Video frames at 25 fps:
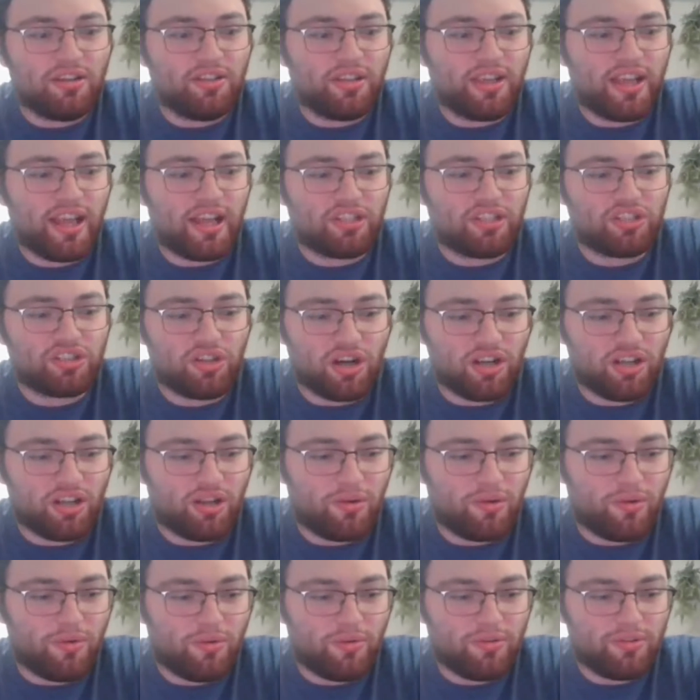Yet
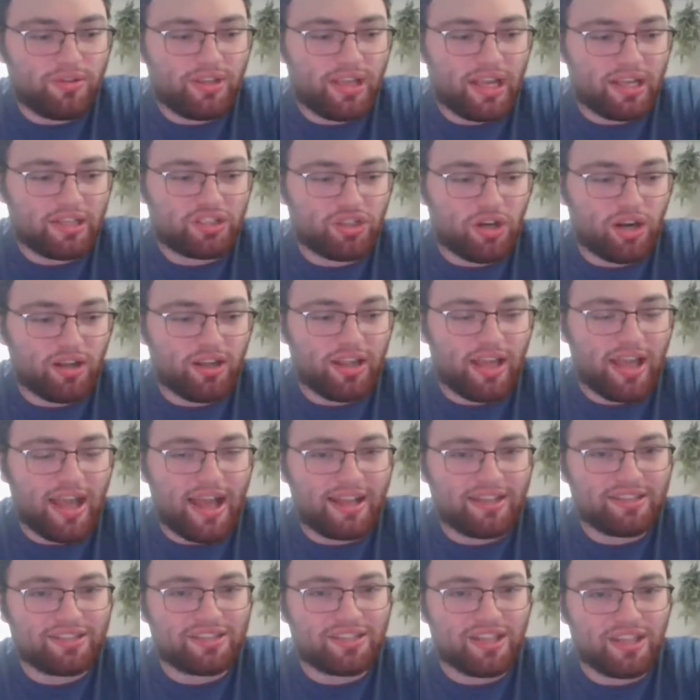Charlotte
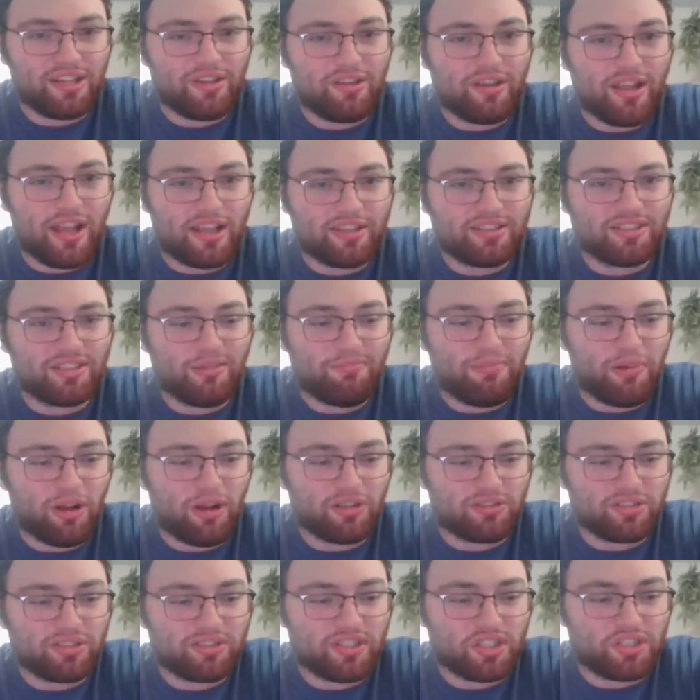has the
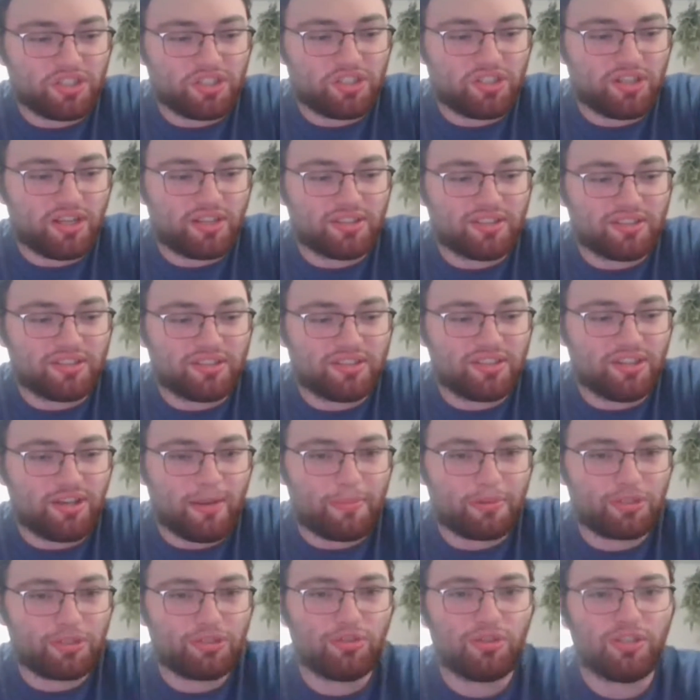balls to say she doesn't steal
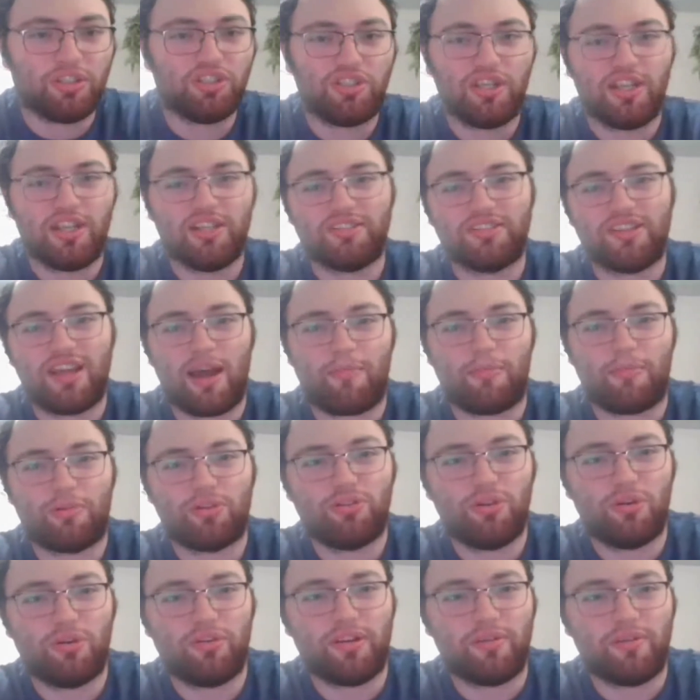opportunity. She is the
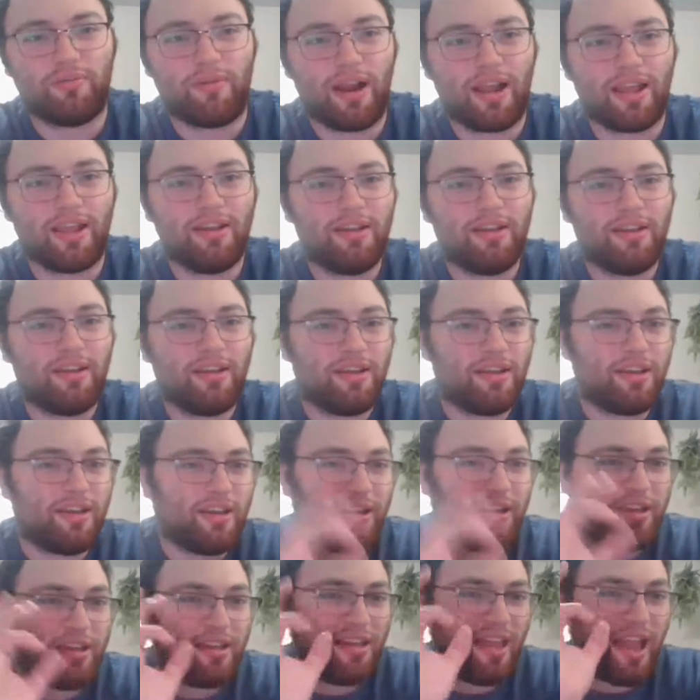opportunity, right?
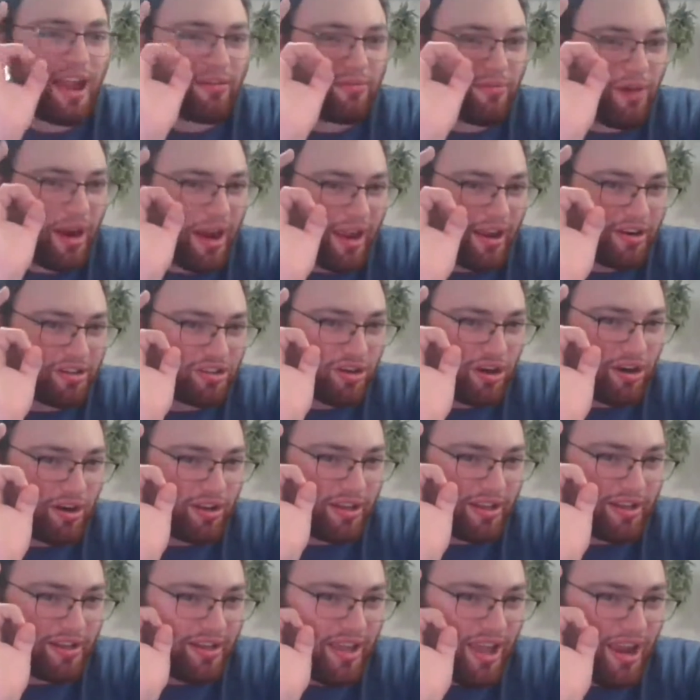Yeah, right,
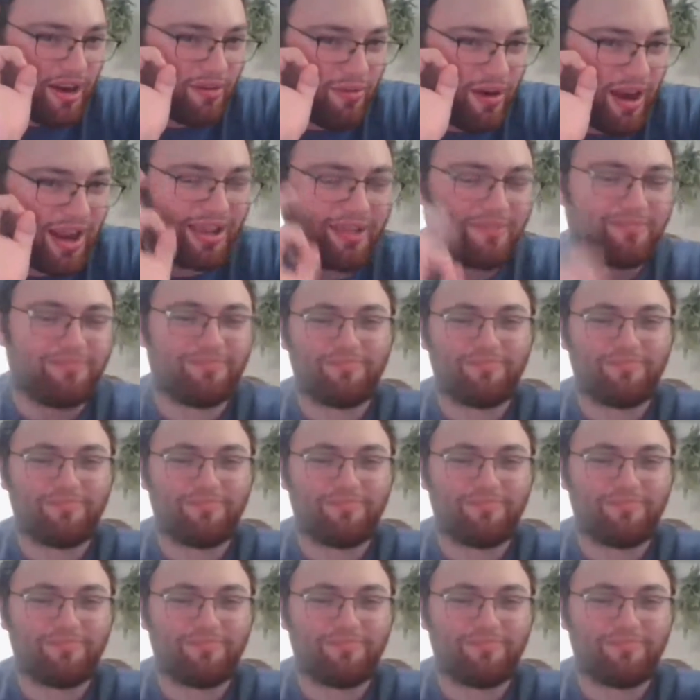Charlotte. Yeah, right.